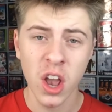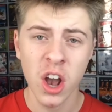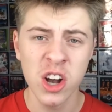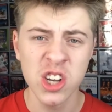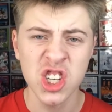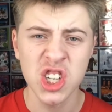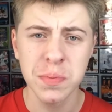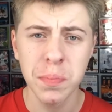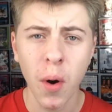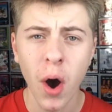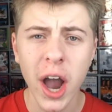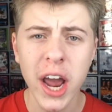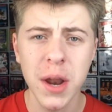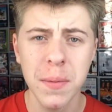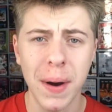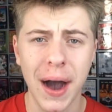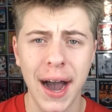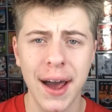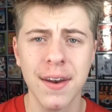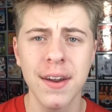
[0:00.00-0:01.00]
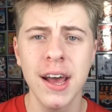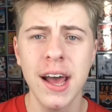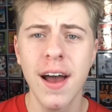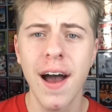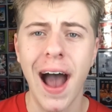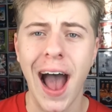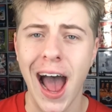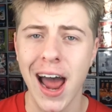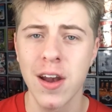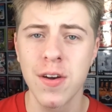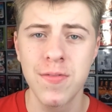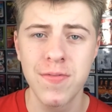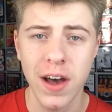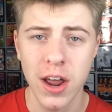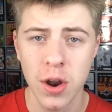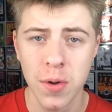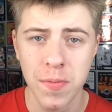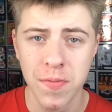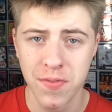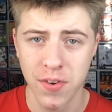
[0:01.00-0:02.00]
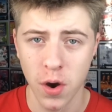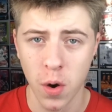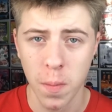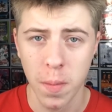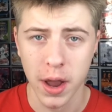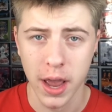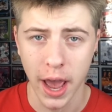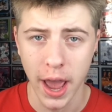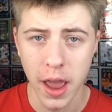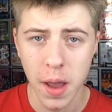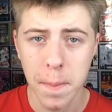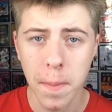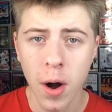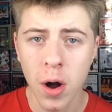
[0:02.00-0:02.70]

a Spider-Man and Venom film, okay?